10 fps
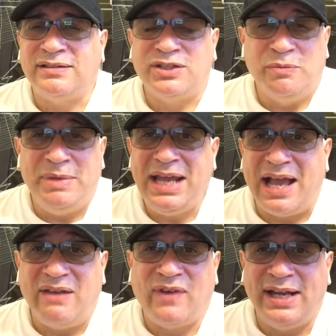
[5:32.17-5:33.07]
To me,
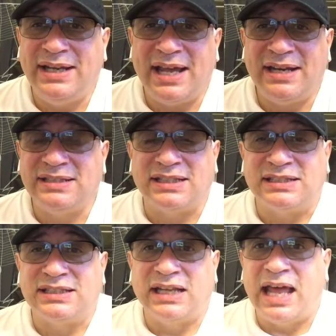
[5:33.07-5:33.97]
I find that as a
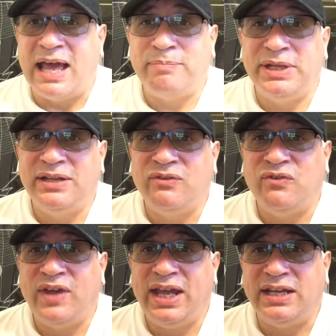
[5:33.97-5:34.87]
slap in the
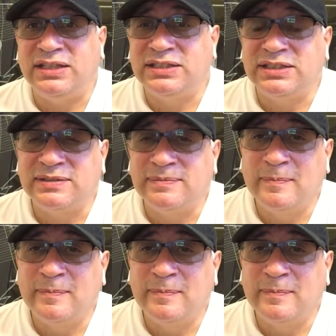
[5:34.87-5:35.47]
face.